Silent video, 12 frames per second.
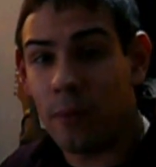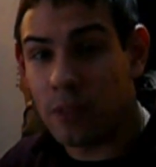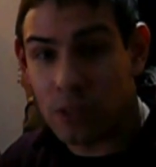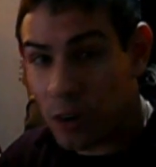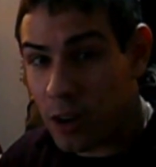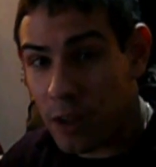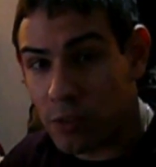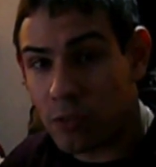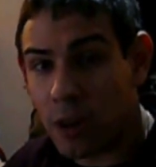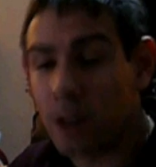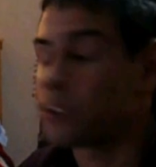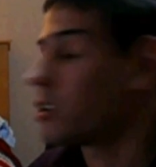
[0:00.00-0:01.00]
It's on every
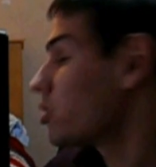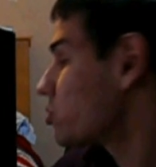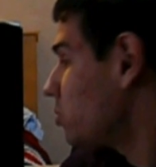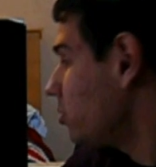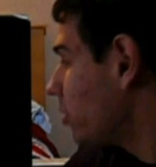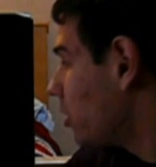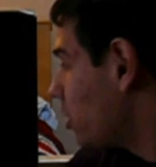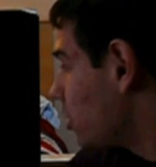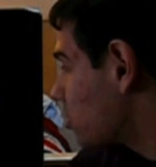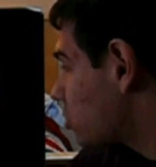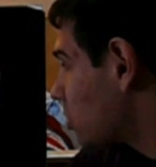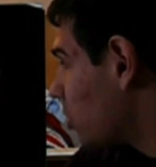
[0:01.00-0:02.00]
Friday schedule.
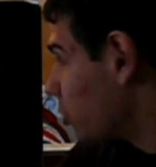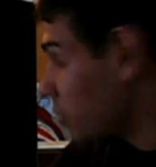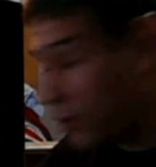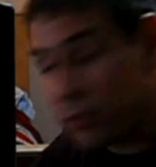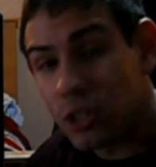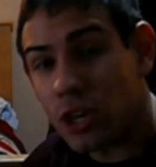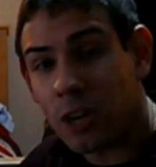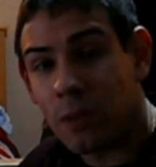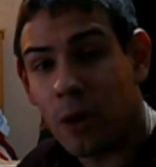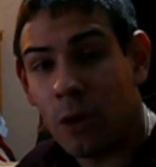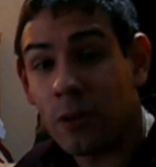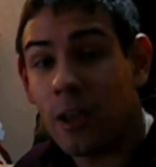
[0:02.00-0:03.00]
So definitely check
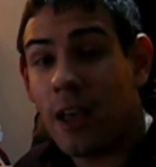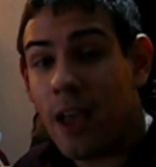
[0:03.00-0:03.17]
them out.